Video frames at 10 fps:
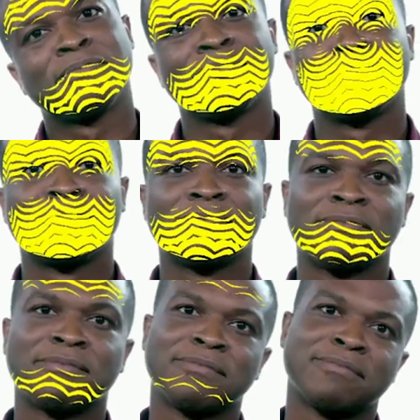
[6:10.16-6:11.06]

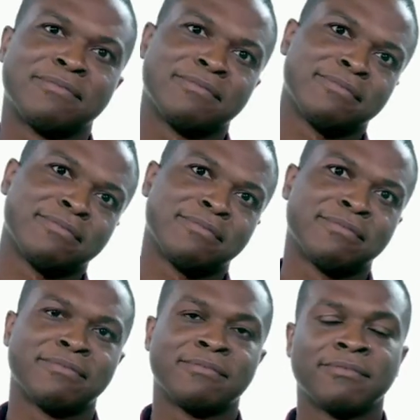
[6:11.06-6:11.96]

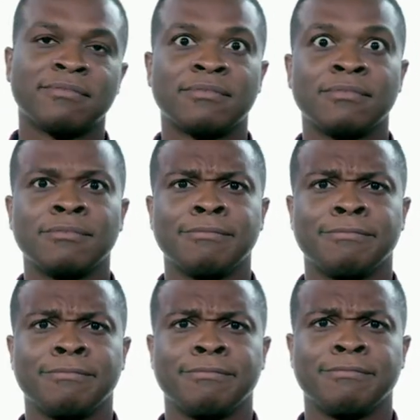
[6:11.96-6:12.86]

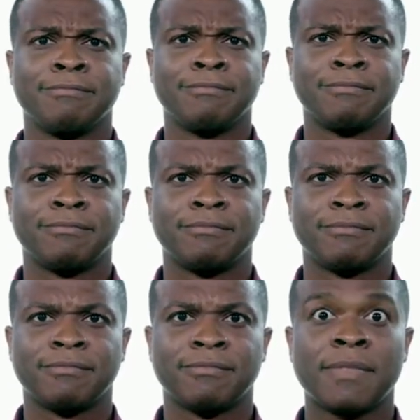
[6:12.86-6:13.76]

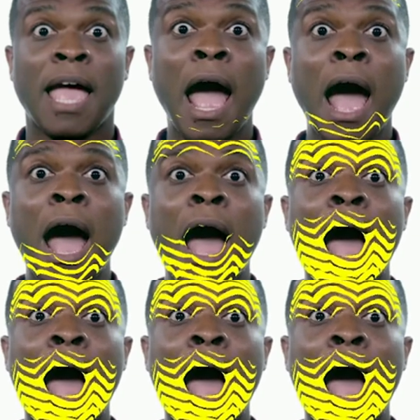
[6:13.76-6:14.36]
No one is speaking in this clip.